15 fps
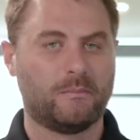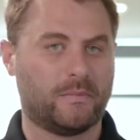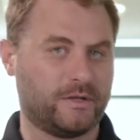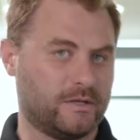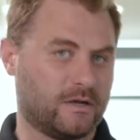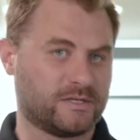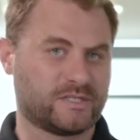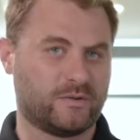but
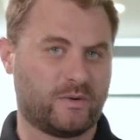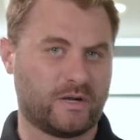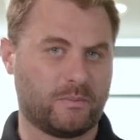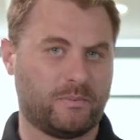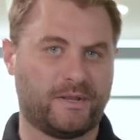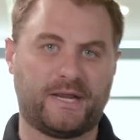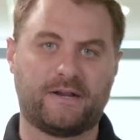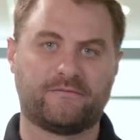you also want
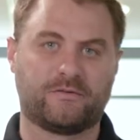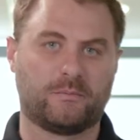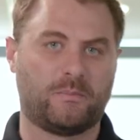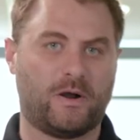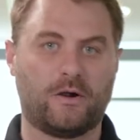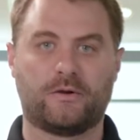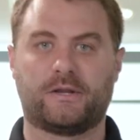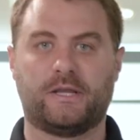to plan for
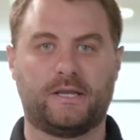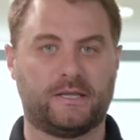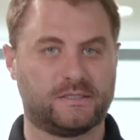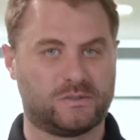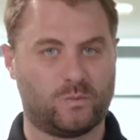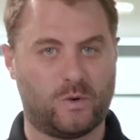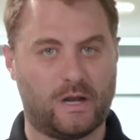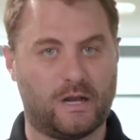parking
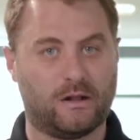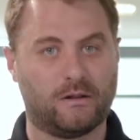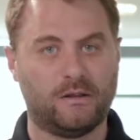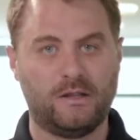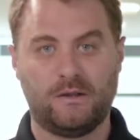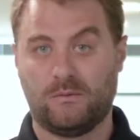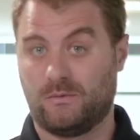as well.